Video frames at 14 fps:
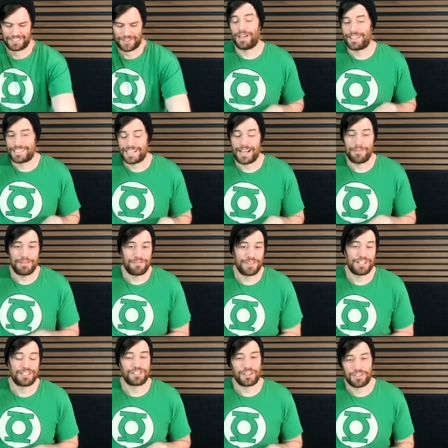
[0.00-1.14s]
By the time he
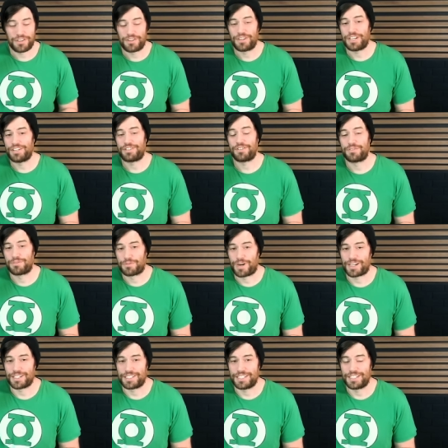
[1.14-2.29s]
finished the third issue of The
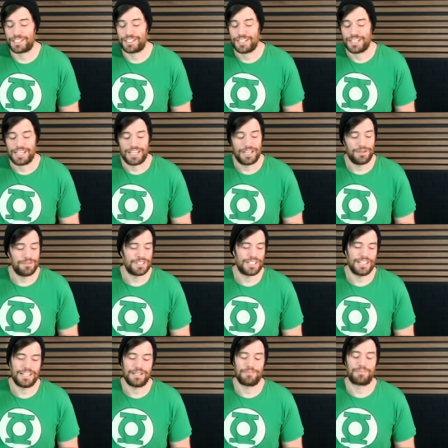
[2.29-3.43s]
Rocketeer, he was
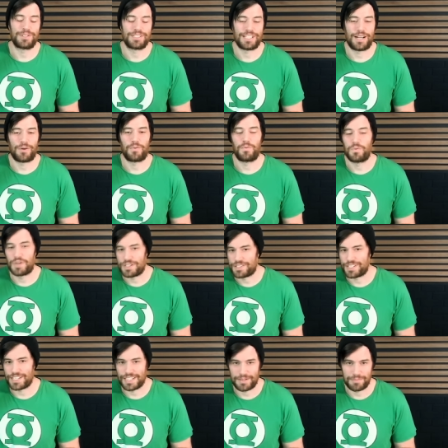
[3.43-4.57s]
getting burnt out once
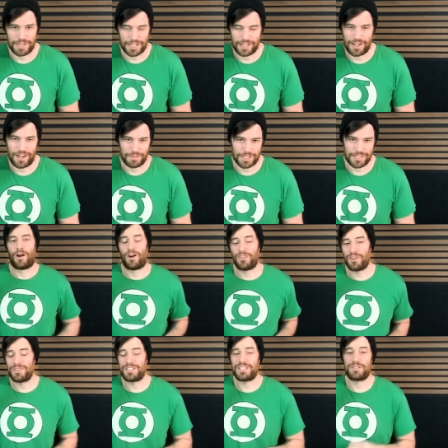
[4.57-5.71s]
again by comics.
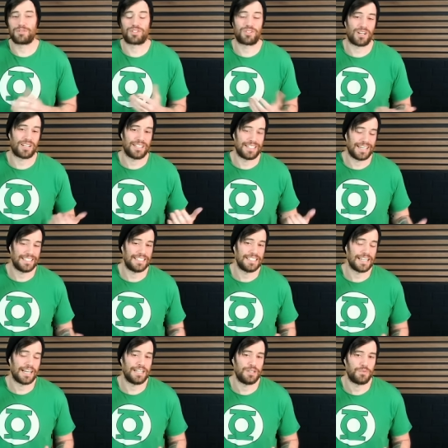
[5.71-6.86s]
Although the deal was struck in
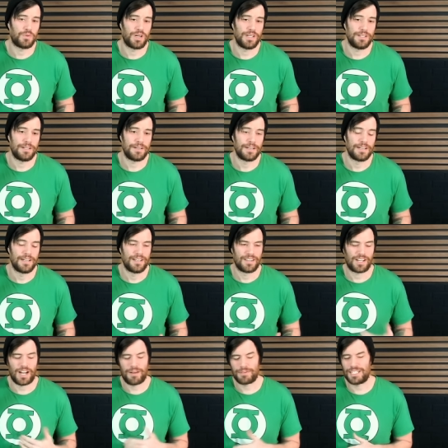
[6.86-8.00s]
1991, the
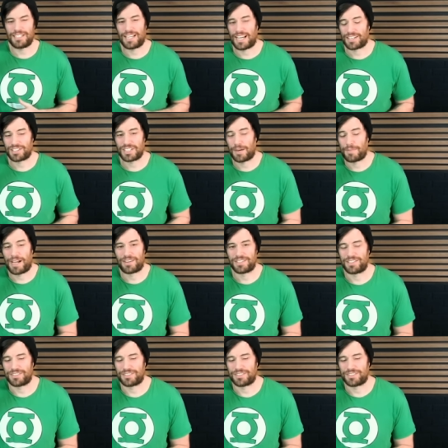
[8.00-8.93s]
comic didn't actually come out until